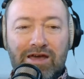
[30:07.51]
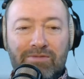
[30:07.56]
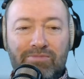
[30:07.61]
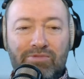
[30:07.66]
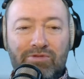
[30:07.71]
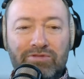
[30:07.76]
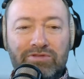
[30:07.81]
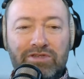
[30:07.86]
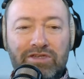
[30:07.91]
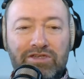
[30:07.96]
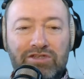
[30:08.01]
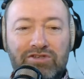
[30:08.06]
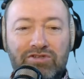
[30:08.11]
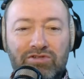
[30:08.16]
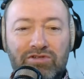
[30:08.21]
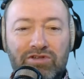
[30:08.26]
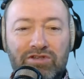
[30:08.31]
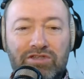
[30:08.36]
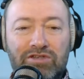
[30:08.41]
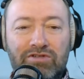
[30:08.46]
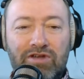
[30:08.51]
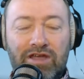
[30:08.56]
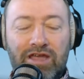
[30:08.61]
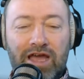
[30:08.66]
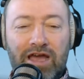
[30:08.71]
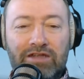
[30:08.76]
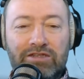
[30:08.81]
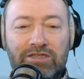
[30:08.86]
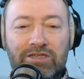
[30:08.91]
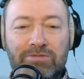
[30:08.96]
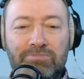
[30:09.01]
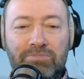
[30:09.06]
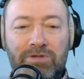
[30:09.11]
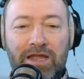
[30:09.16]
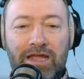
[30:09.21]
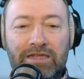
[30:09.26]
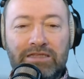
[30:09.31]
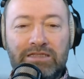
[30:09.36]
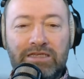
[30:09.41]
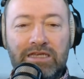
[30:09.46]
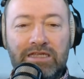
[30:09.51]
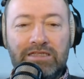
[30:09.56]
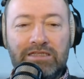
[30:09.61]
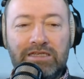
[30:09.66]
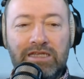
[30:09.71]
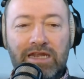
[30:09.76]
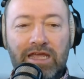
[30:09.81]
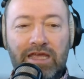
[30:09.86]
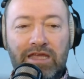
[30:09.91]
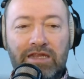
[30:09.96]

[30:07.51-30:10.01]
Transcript: Bon dia, Sean, looks great. How do you plan to insulate?